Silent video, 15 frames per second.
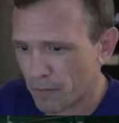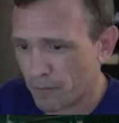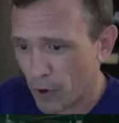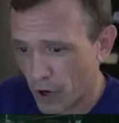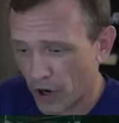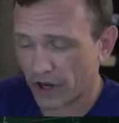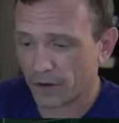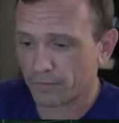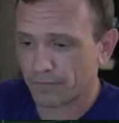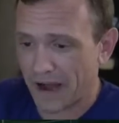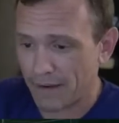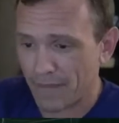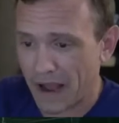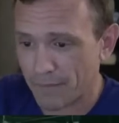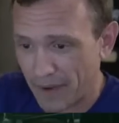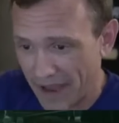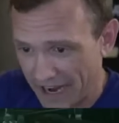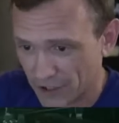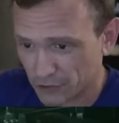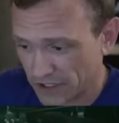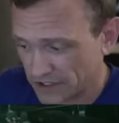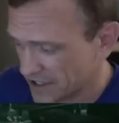book by my
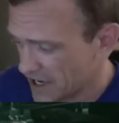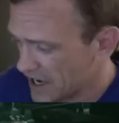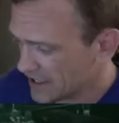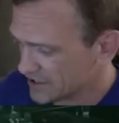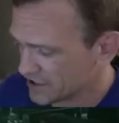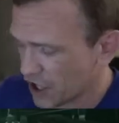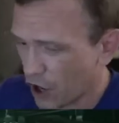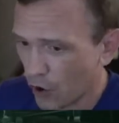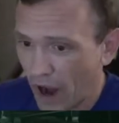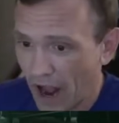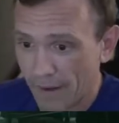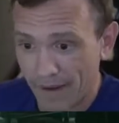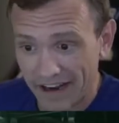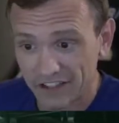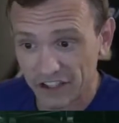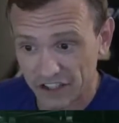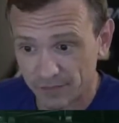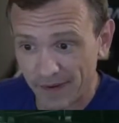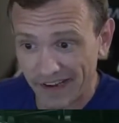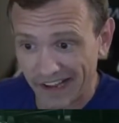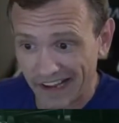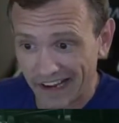patrons. So I'm actually
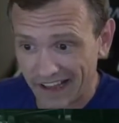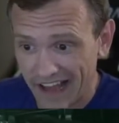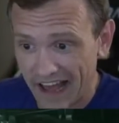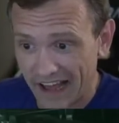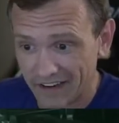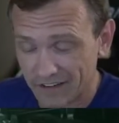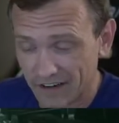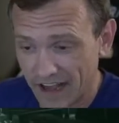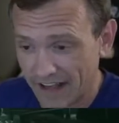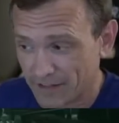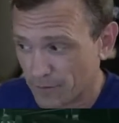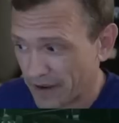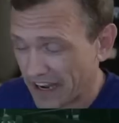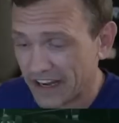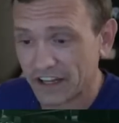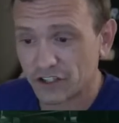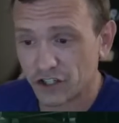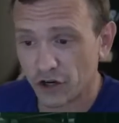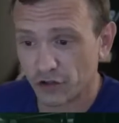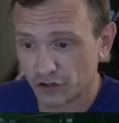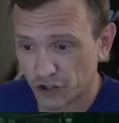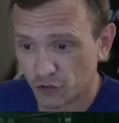spinning it again at the beginning of
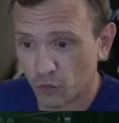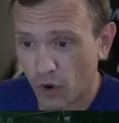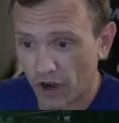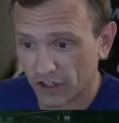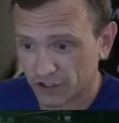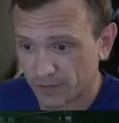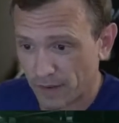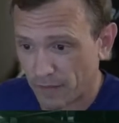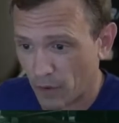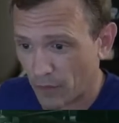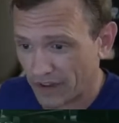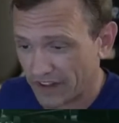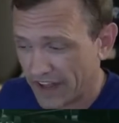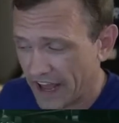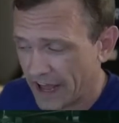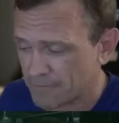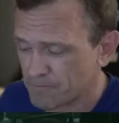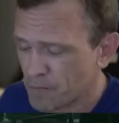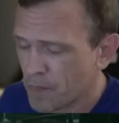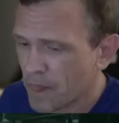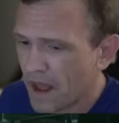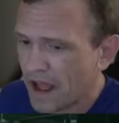June. June 1, I'll spin my wheel
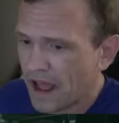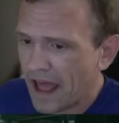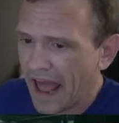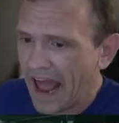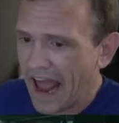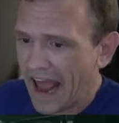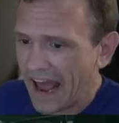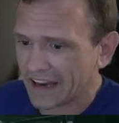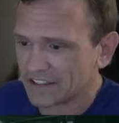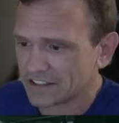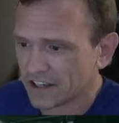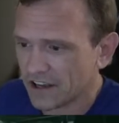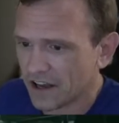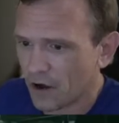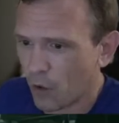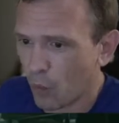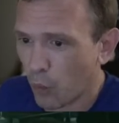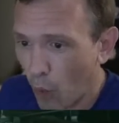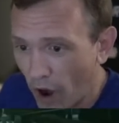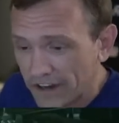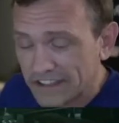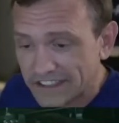again. And
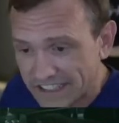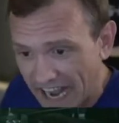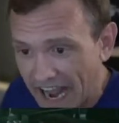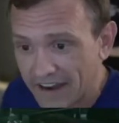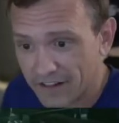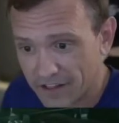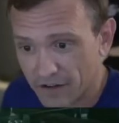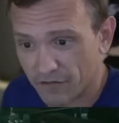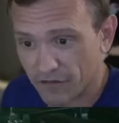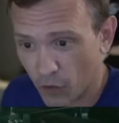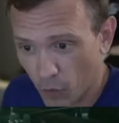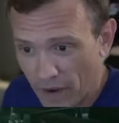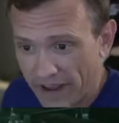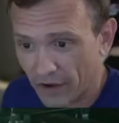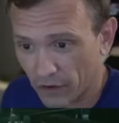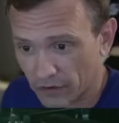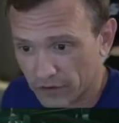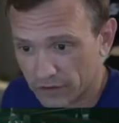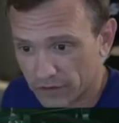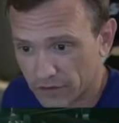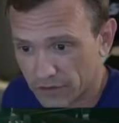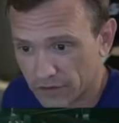1/10 of the wheel,
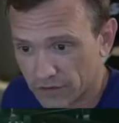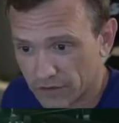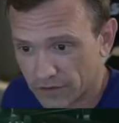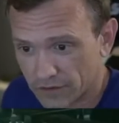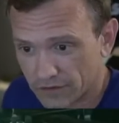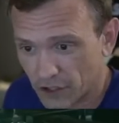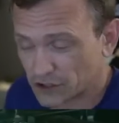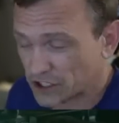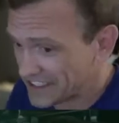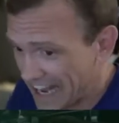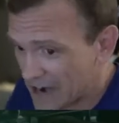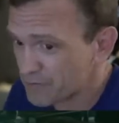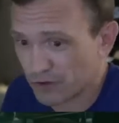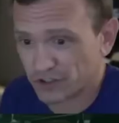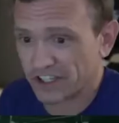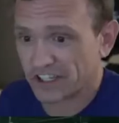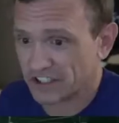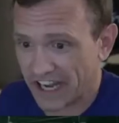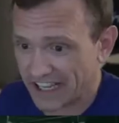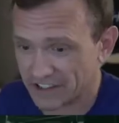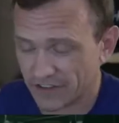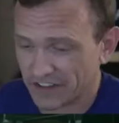there's a 10%
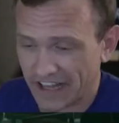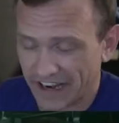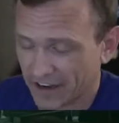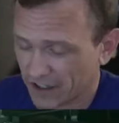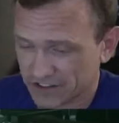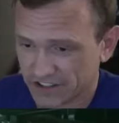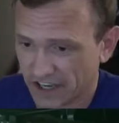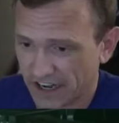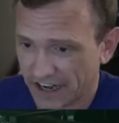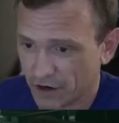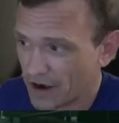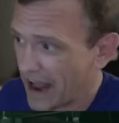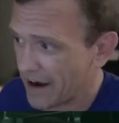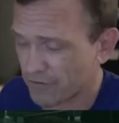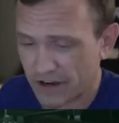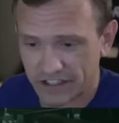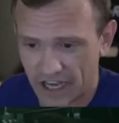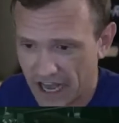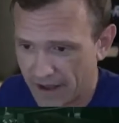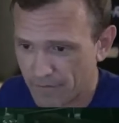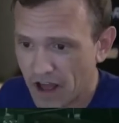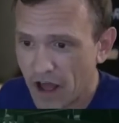chance of it landing on Sun Eater every
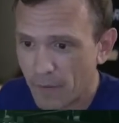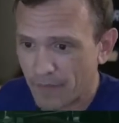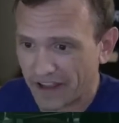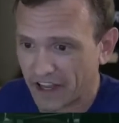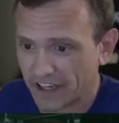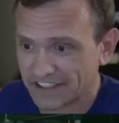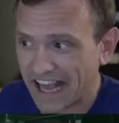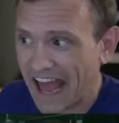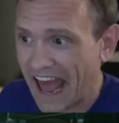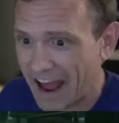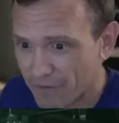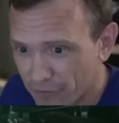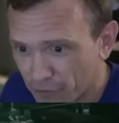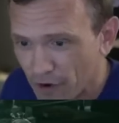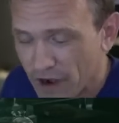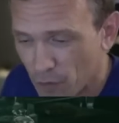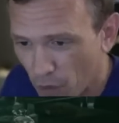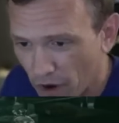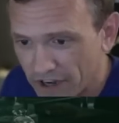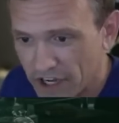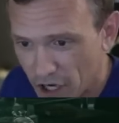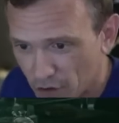time, because
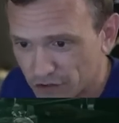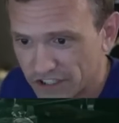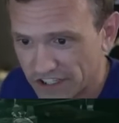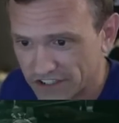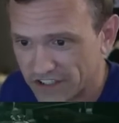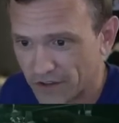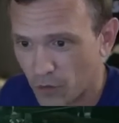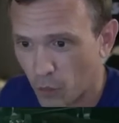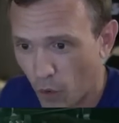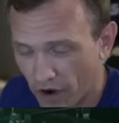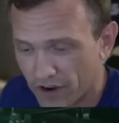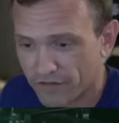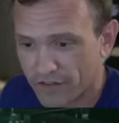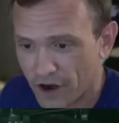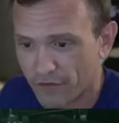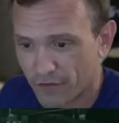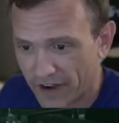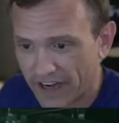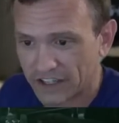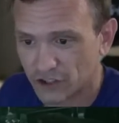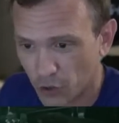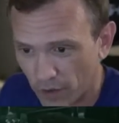everyone uses one of their
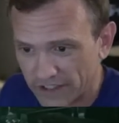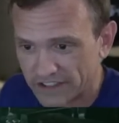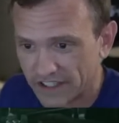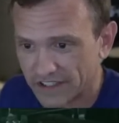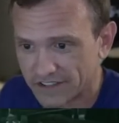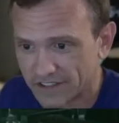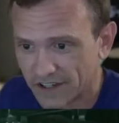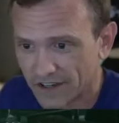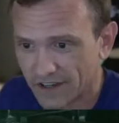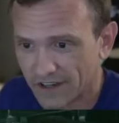freaking choices